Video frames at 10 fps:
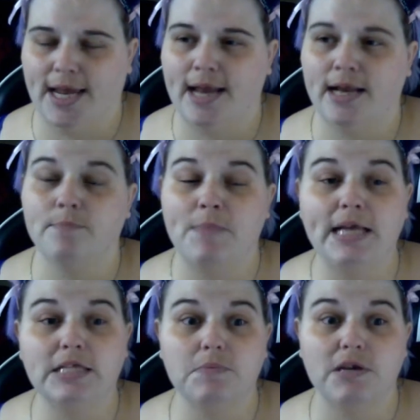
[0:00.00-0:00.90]
and it
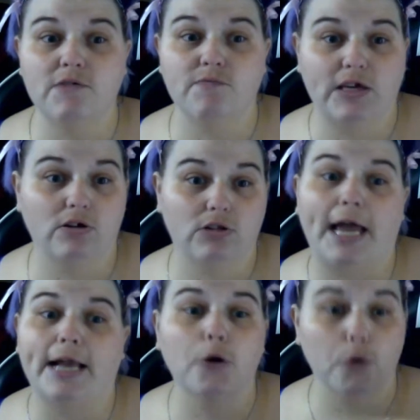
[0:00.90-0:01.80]
makes me feel
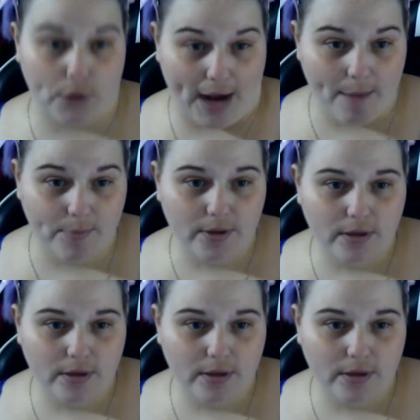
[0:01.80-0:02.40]
like crap.